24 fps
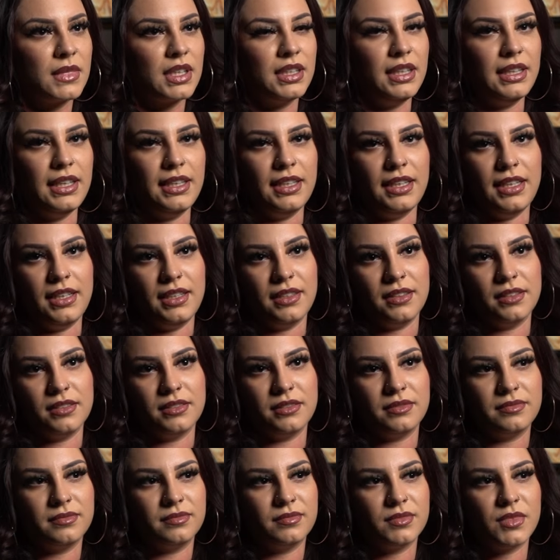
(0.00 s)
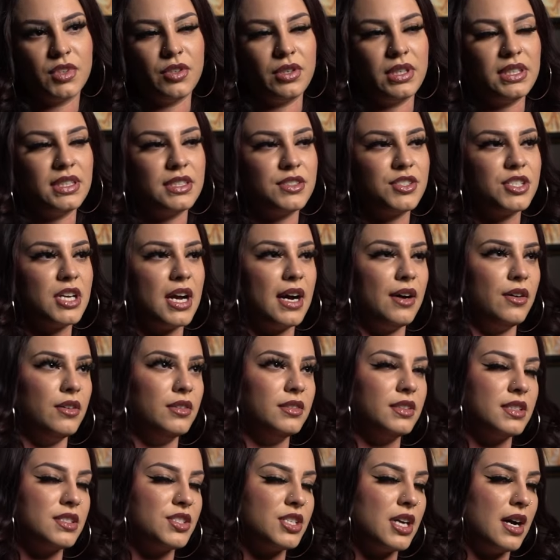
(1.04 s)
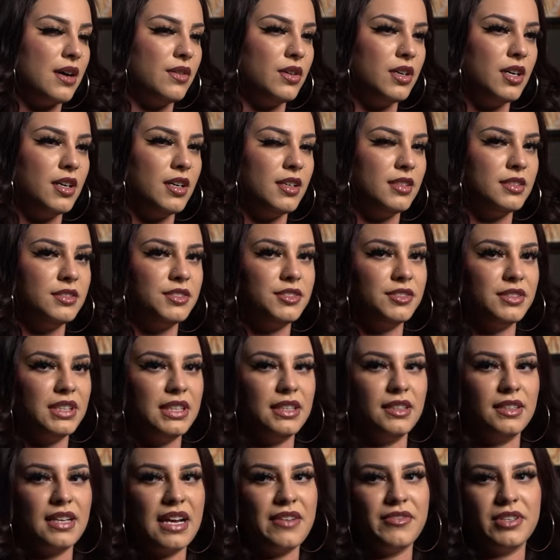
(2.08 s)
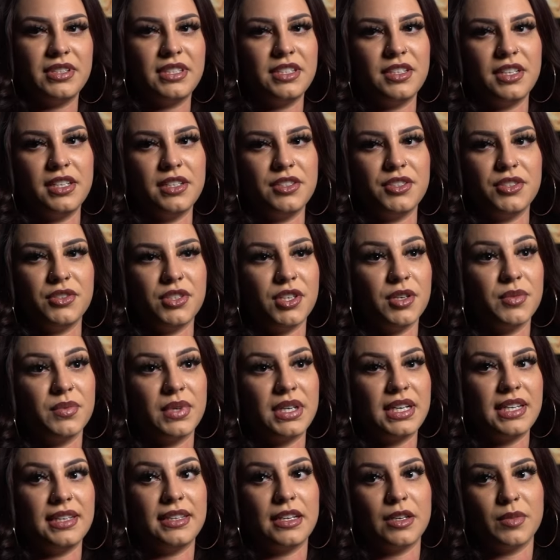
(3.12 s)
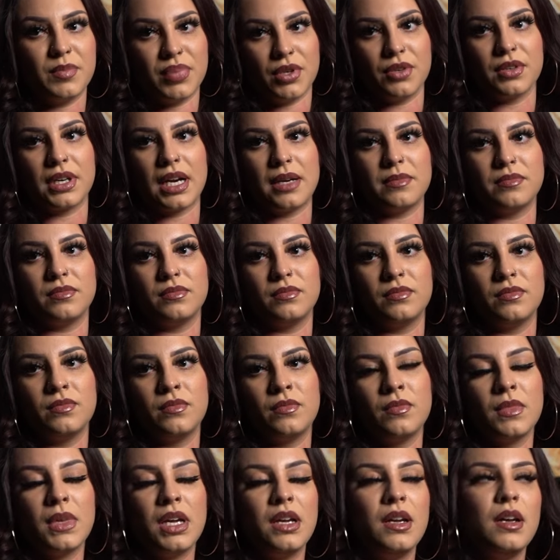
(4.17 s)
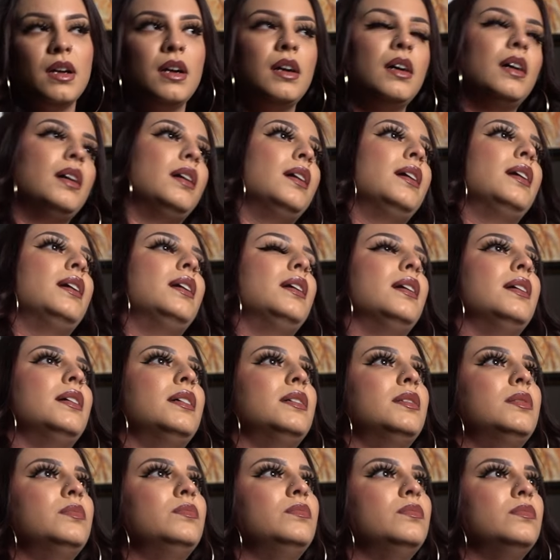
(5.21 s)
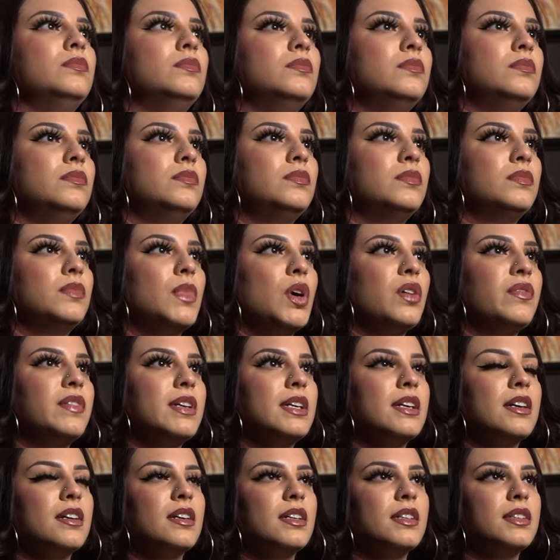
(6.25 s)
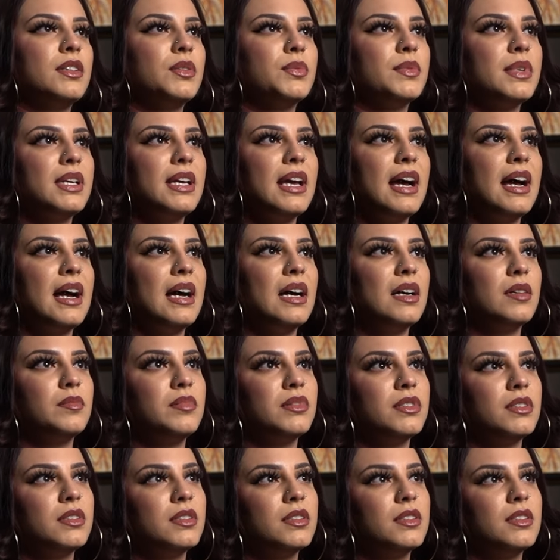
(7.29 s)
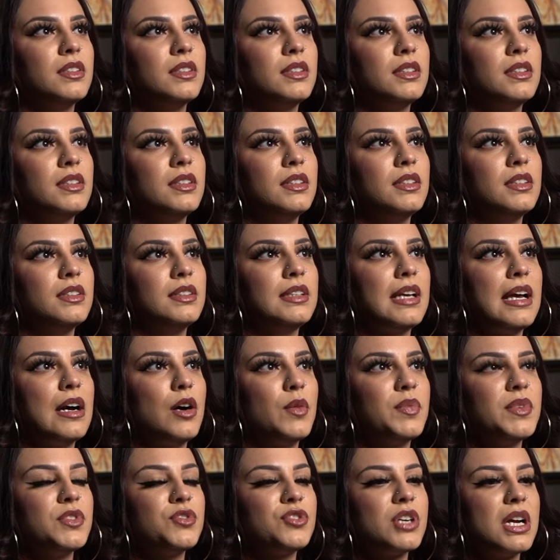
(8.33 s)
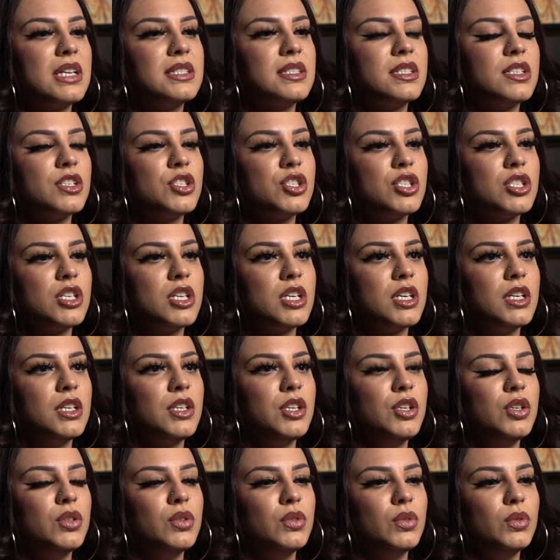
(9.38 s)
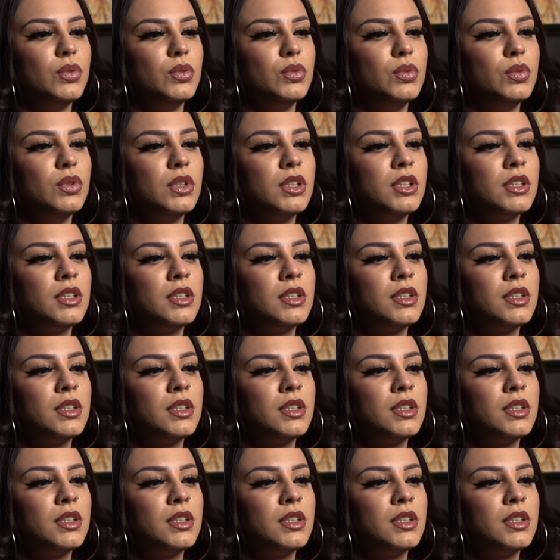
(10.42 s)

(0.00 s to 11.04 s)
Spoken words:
cleaning, going to the chow hall, doing everything you need to do. You're running their program. Over here in the rehab, they help you transition. You